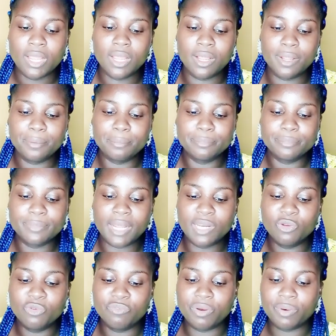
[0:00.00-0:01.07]

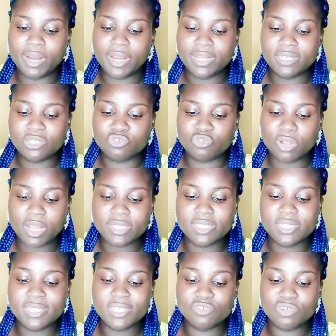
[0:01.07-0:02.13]
aloe vera extract,
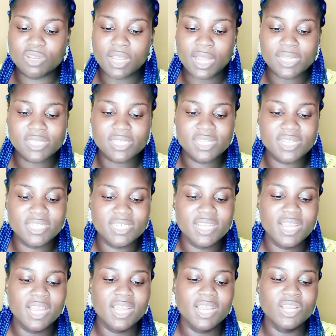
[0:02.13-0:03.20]
citric acid,
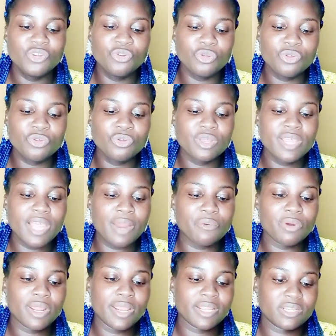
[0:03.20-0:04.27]

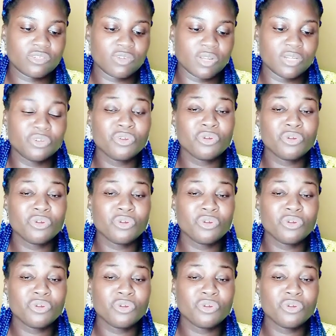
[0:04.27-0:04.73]
dongoyaro extract.